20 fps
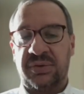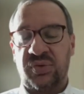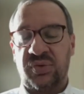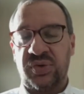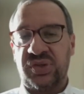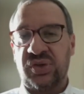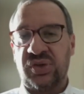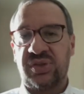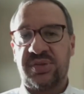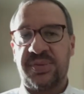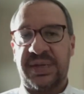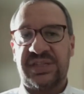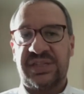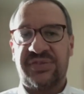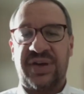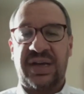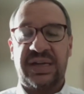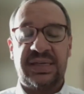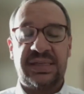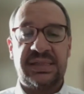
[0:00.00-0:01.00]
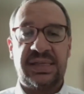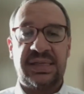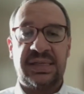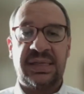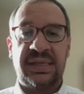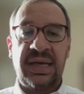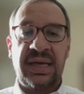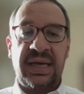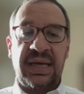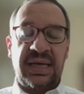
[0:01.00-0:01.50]
resource-based
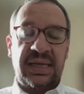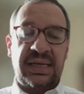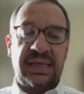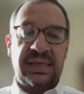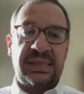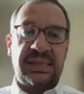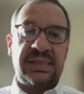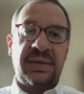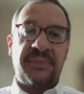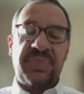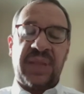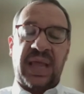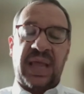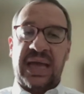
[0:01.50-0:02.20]
financing is